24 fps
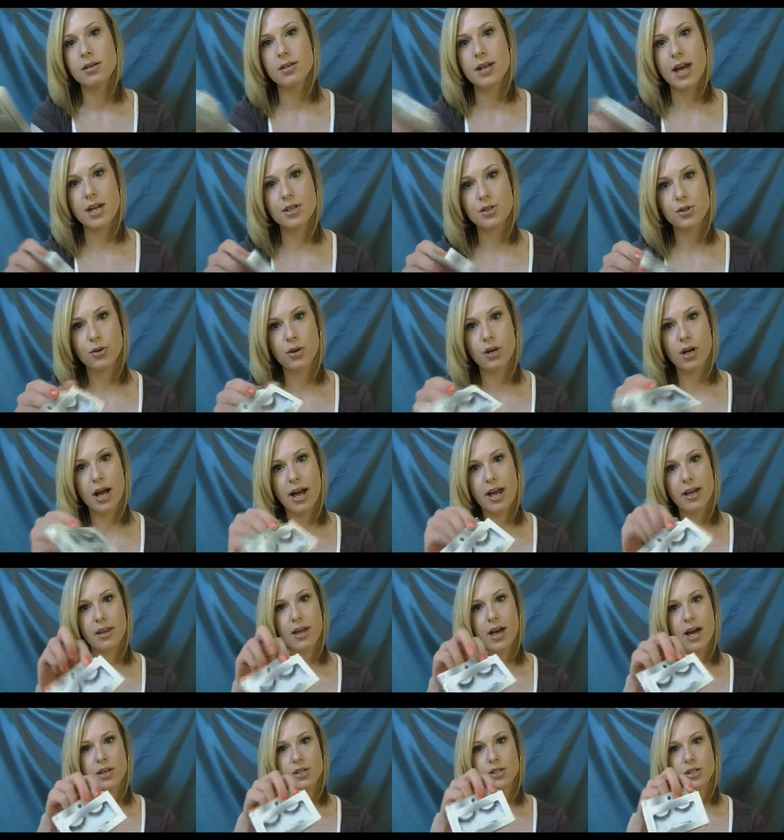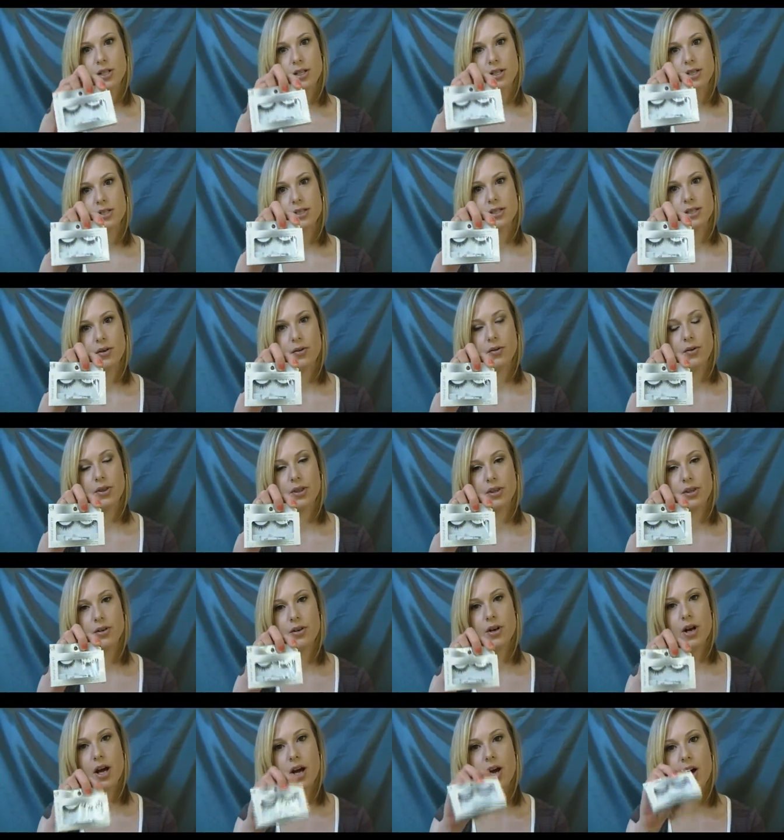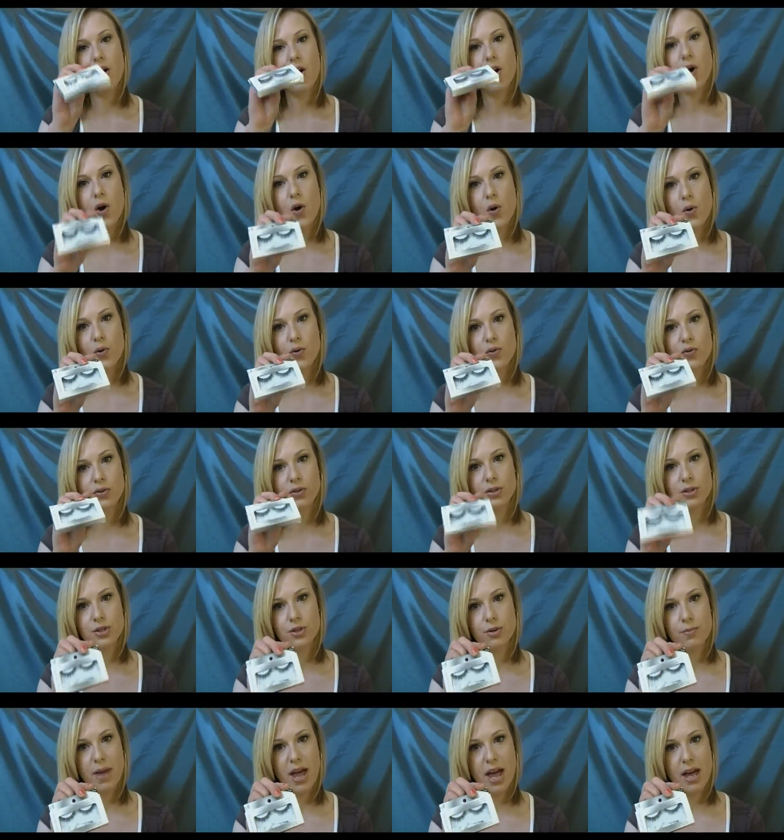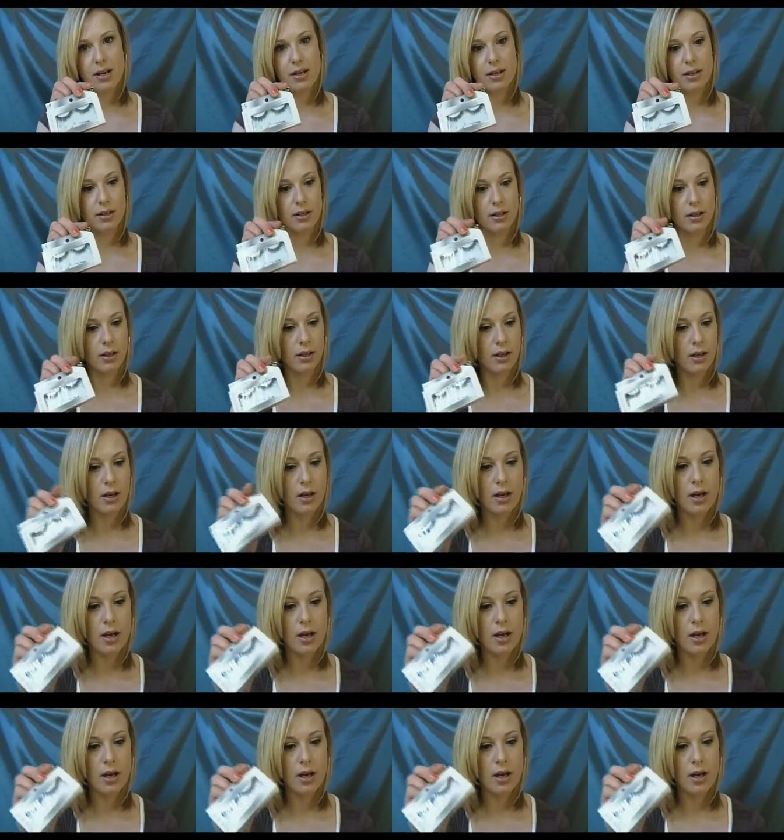natural eyelashes, so they're not over dramatic.